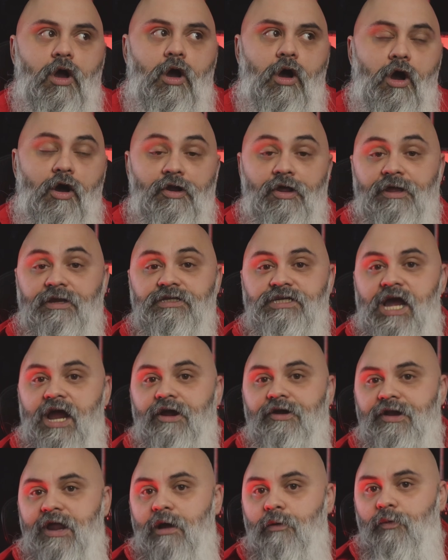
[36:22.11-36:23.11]
on an
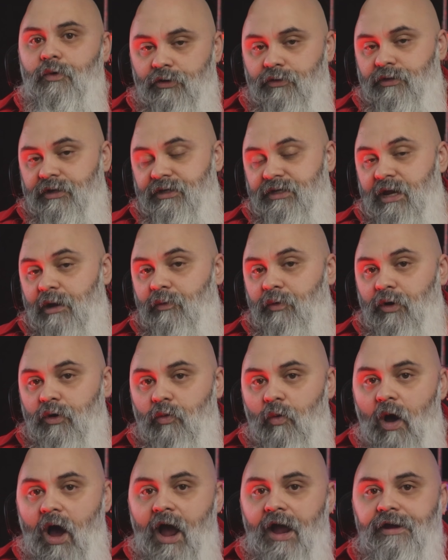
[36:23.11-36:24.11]
entire network, like network
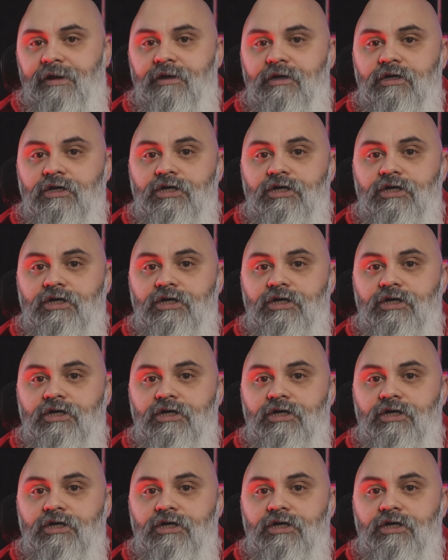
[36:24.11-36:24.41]
wide.